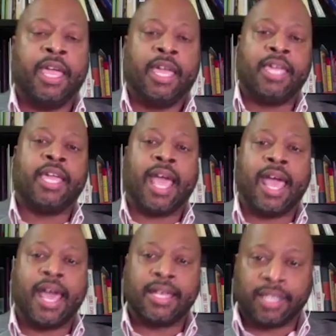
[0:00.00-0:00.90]
he
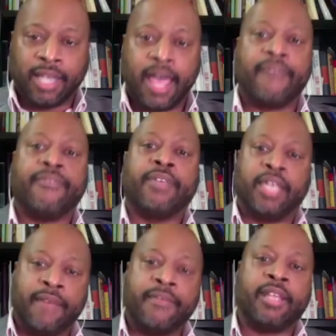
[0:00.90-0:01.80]
has left,
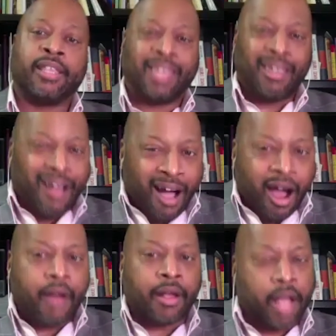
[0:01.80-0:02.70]
given that there
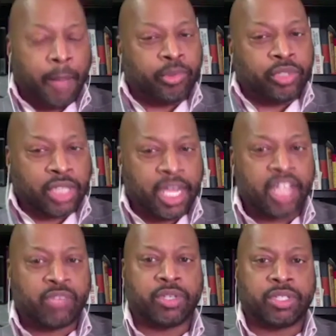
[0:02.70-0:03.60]
are a couple
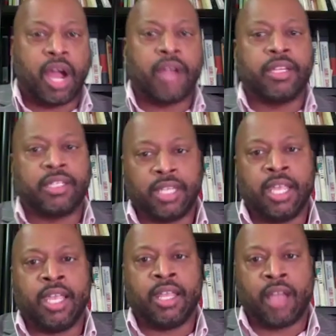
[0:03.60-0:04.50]
chinks we're starting to
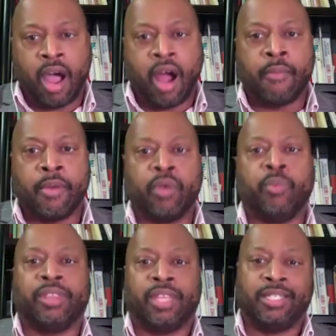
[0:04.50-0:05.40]
see in the armor
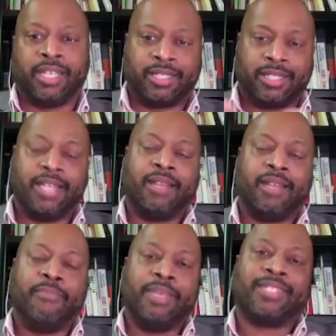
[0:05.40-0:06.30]
with these
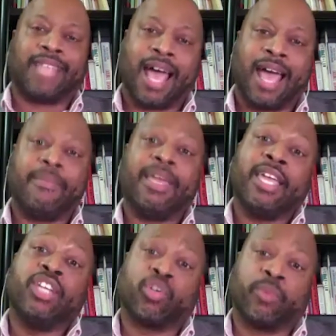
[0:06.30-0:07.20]
extended missed time
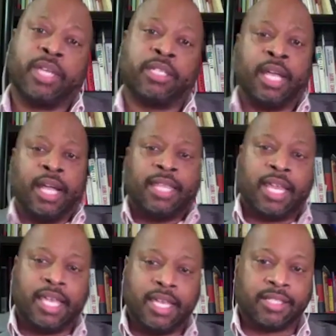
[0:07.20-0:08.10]
injuries
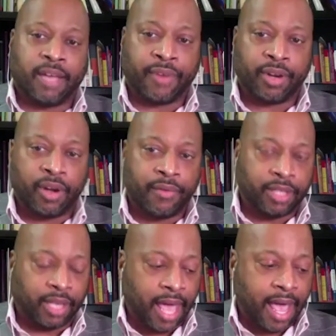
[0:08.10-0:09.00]
that he suffered over
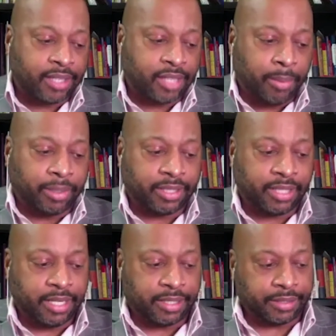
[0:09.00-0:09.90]
the last couple of seasons.